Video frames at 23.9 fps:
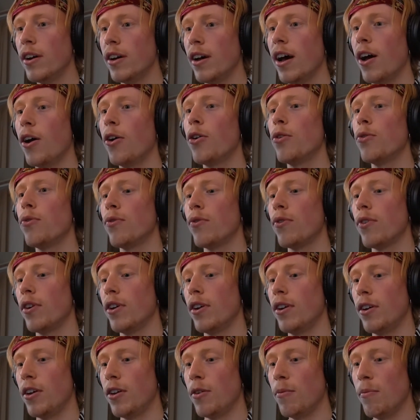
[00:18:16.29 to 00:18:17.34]
out of
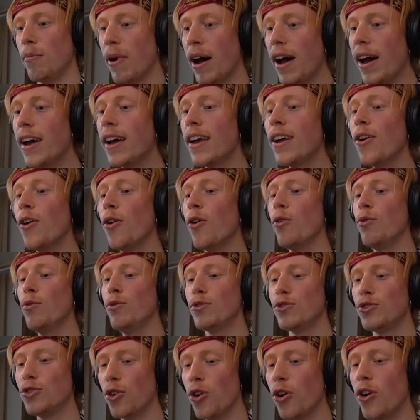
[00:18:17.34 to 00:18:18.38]
my
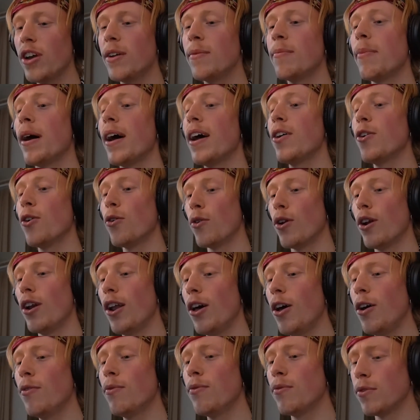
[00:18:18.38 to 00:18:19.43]
own joy and my own
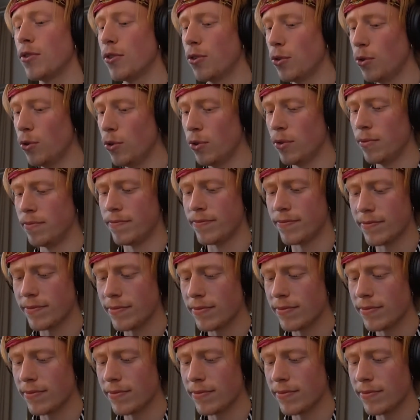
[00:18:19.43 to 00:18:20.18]
love to